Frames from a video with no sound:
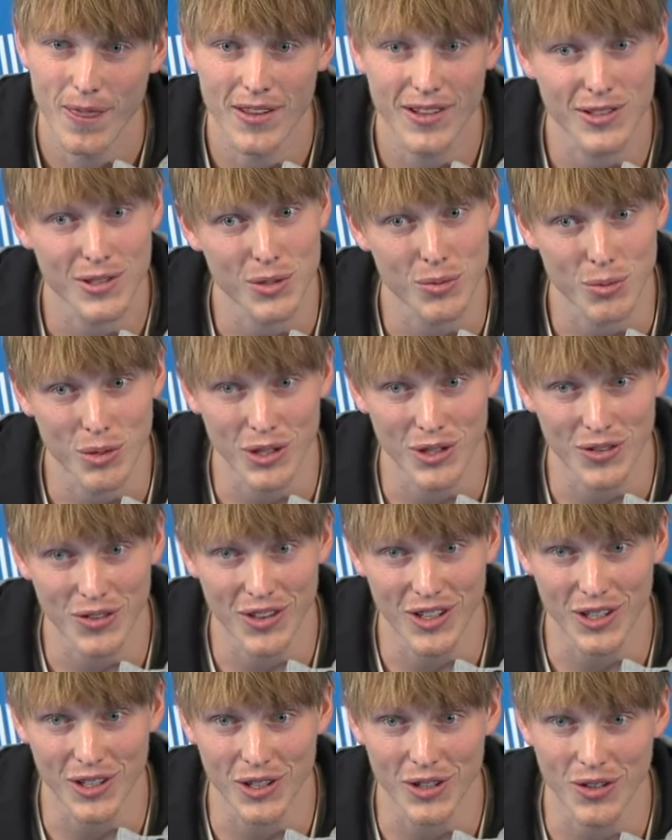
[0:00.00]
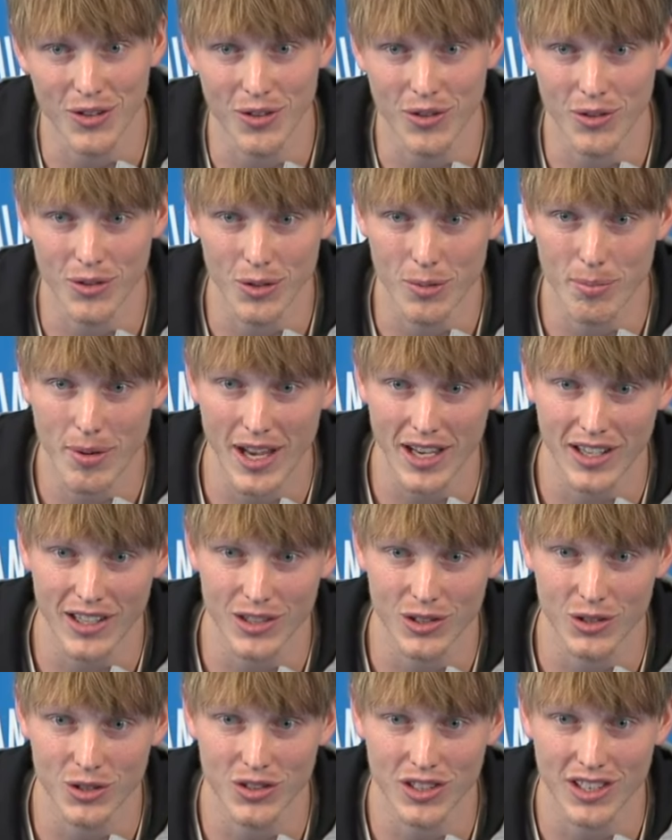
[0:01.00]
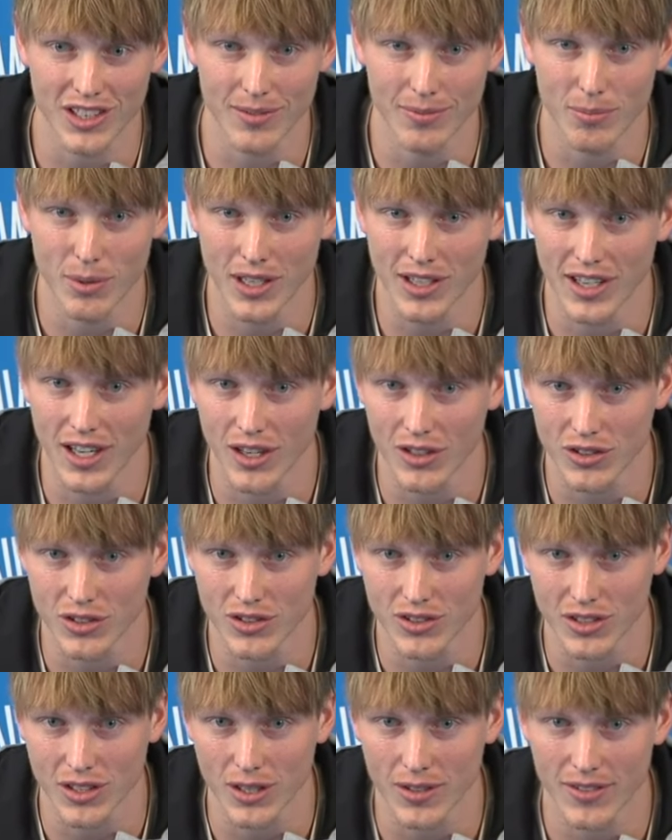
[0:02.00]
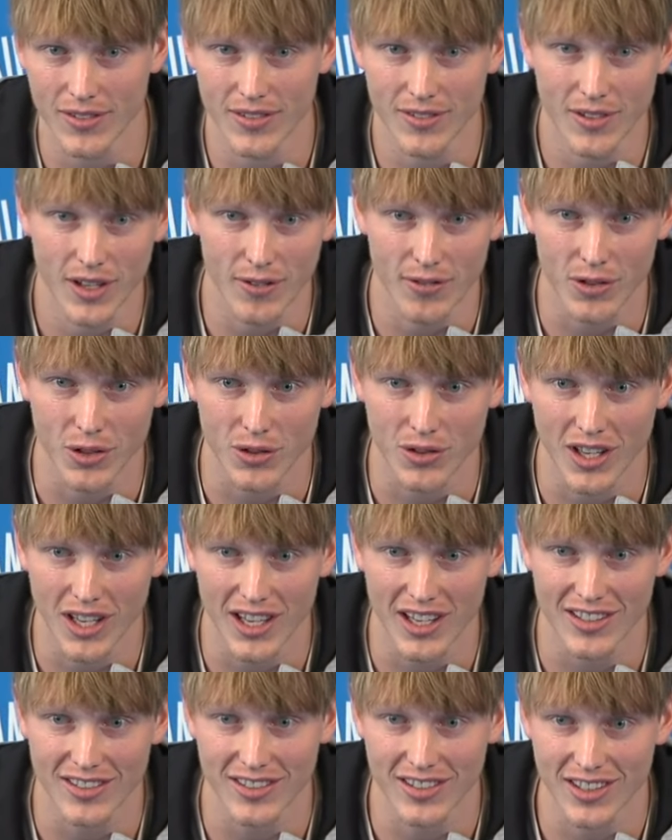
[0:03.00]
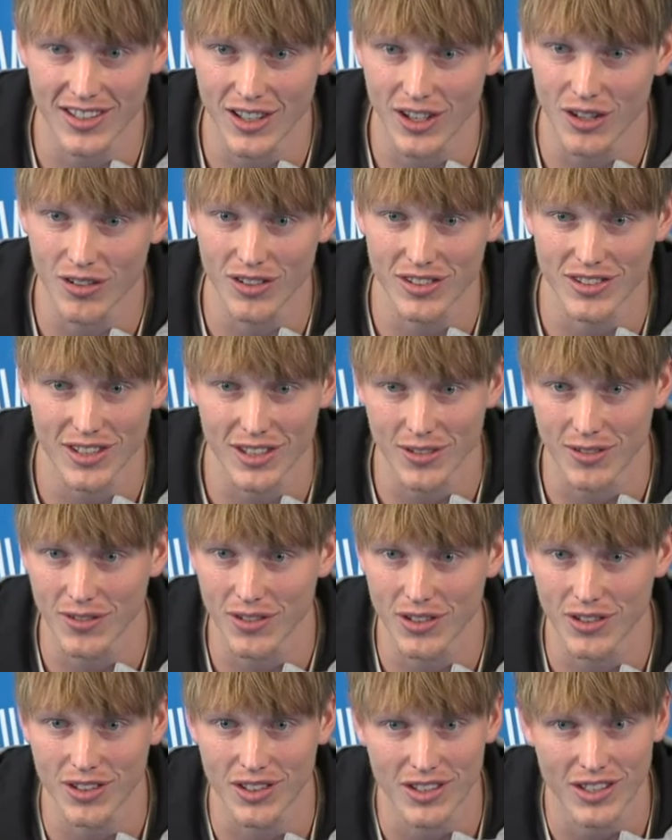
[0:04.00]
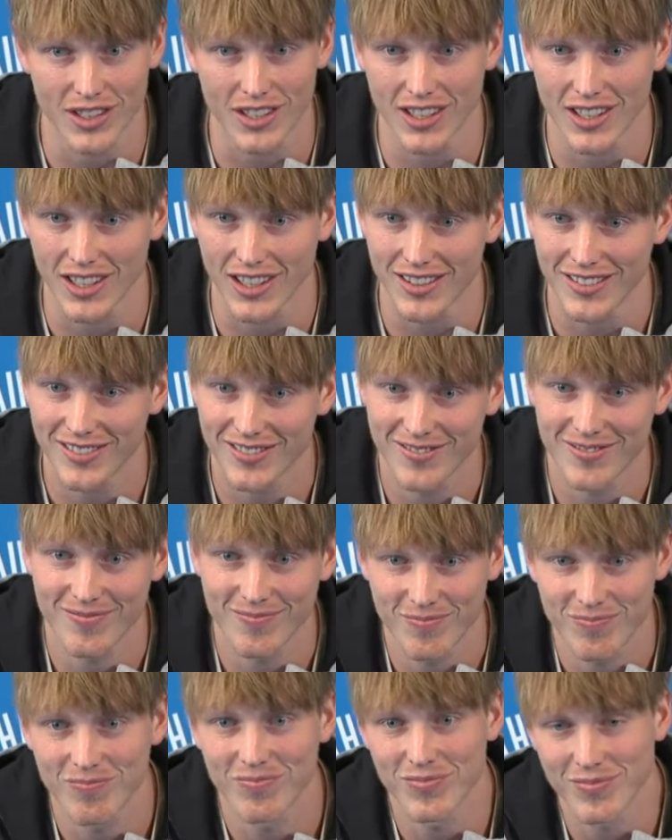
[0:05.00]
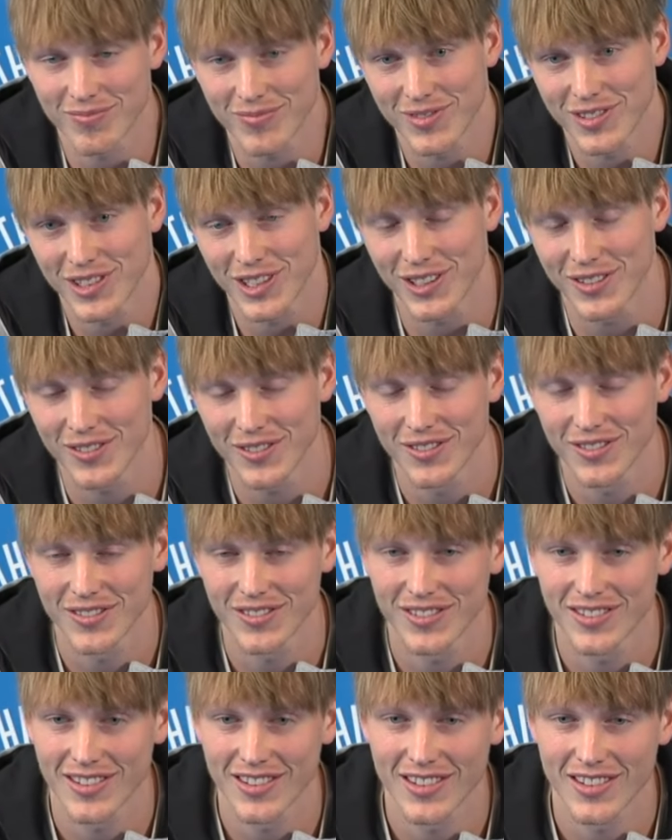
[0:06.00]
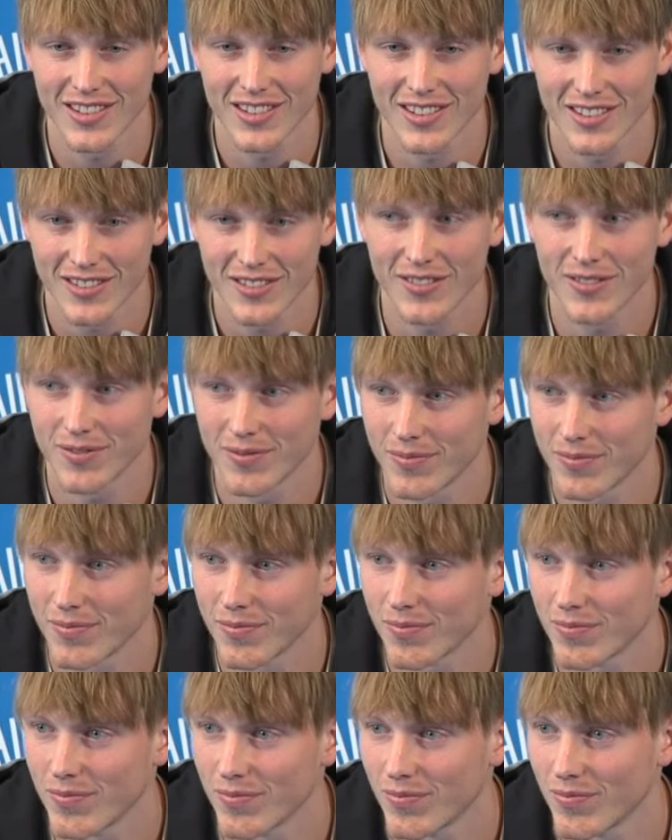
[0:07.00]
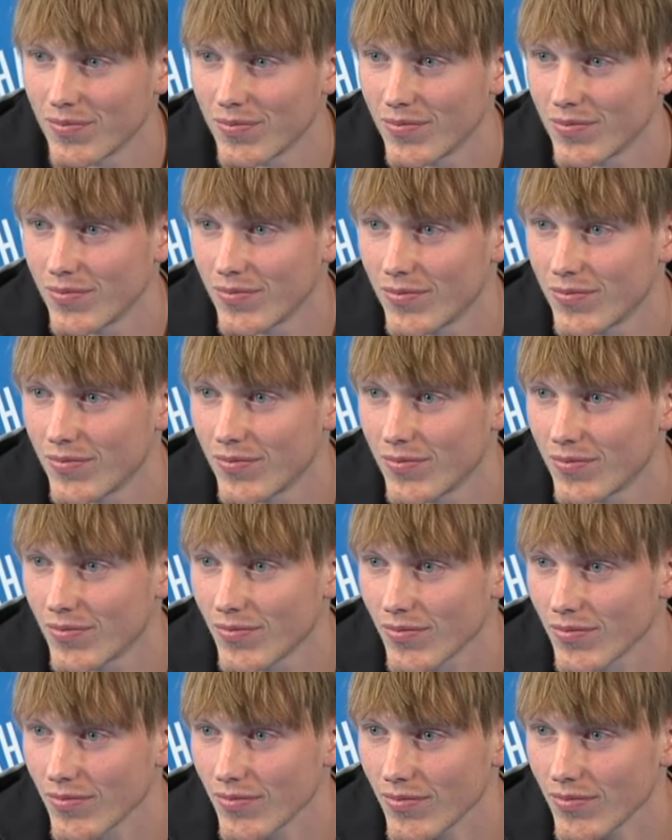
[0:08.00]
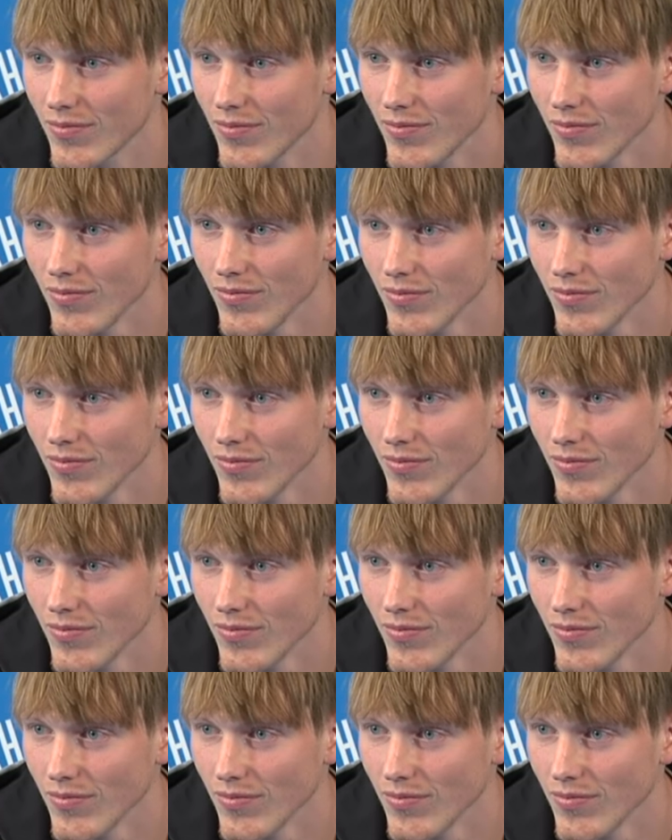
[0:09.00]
It's a weird thing going through a back injury and being out just a, a few days and then all of a sudden feeling good again. Mm-hmm. So. How frustrating was that for you? Because right before that,